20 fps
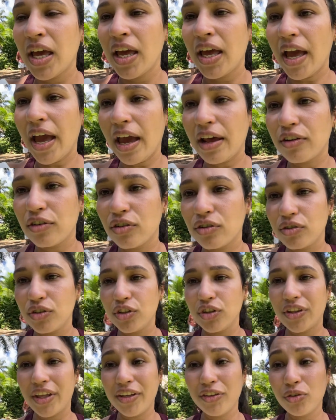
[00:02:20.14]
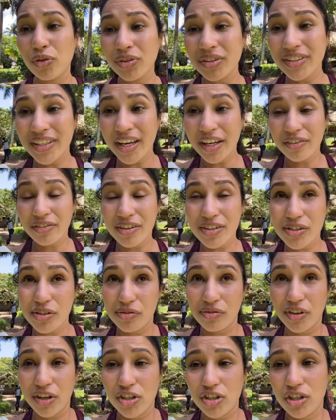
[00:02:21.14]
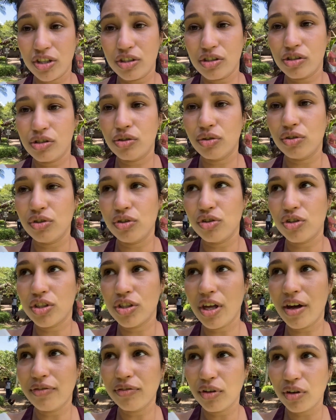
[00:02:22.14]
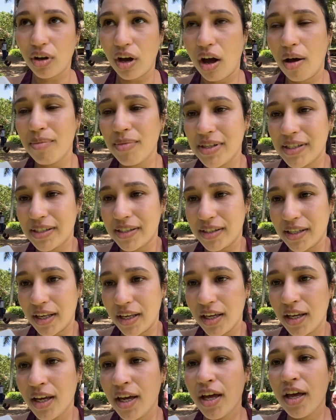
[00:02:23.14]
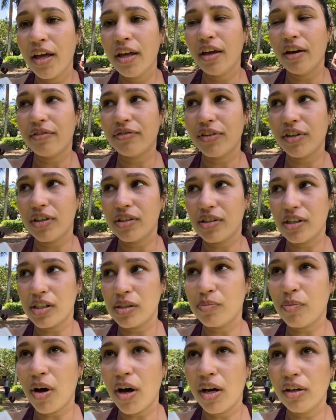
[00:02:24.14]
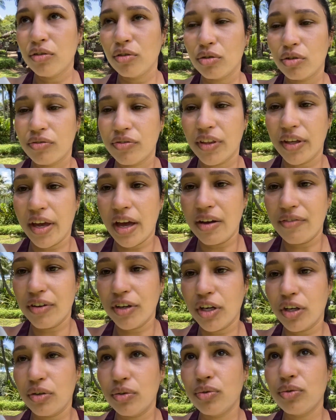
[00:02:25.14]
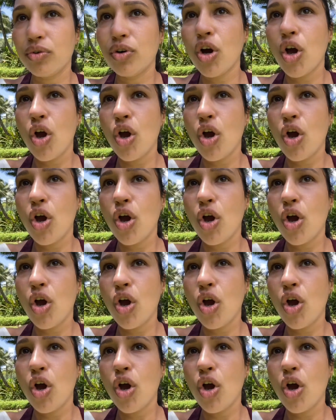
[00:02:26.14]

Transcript: and they don't take reservations so you just have to come and see if there's a spot or if they have a canoe